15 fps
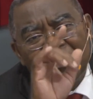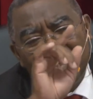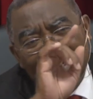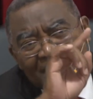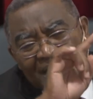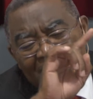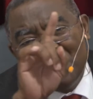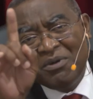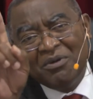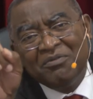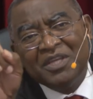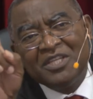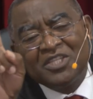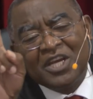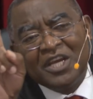name of
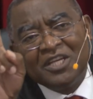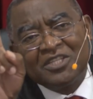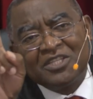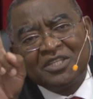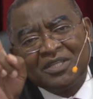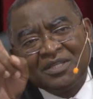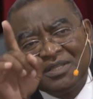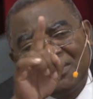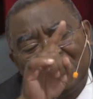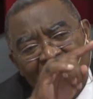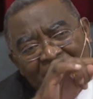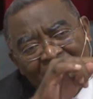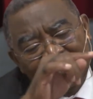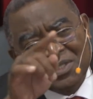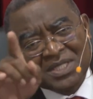the church,
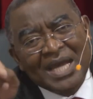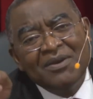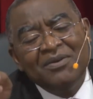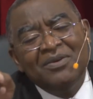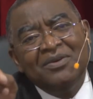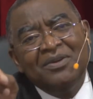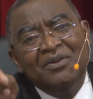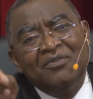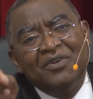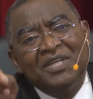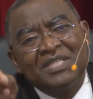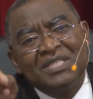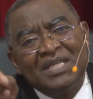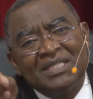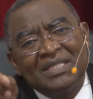Rusangu
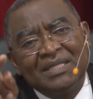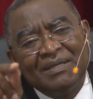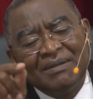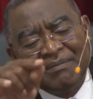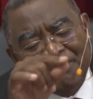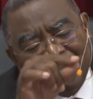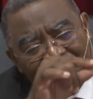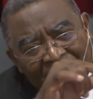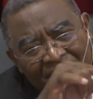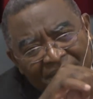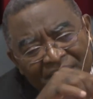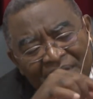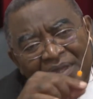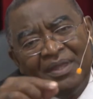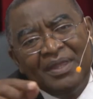University,
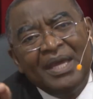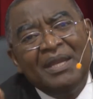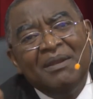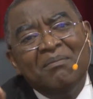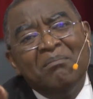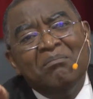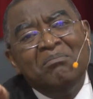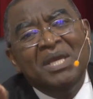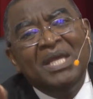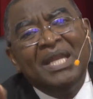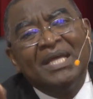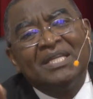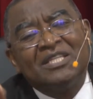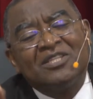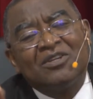then
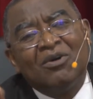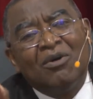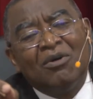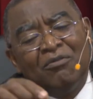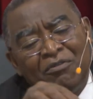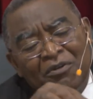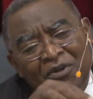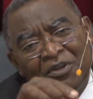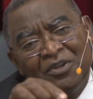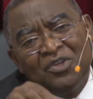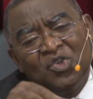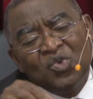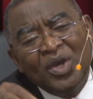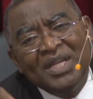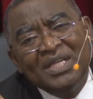minutes of
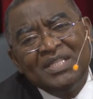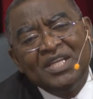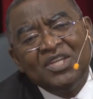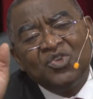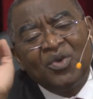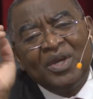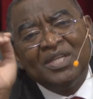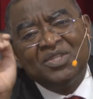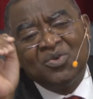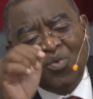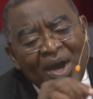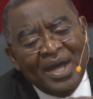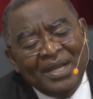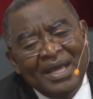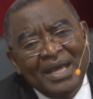
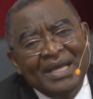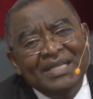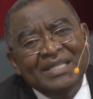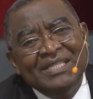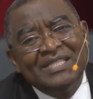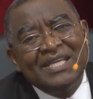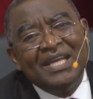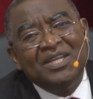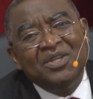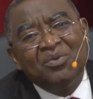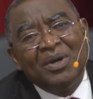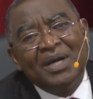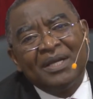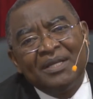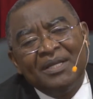2021,
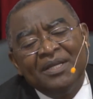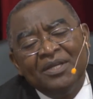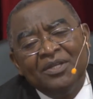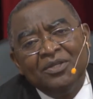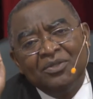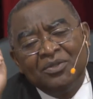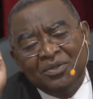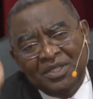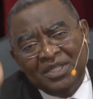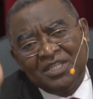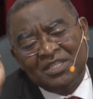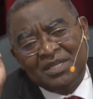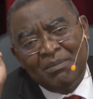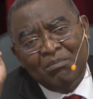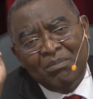January to
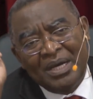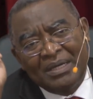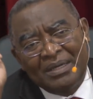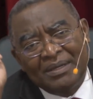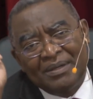December.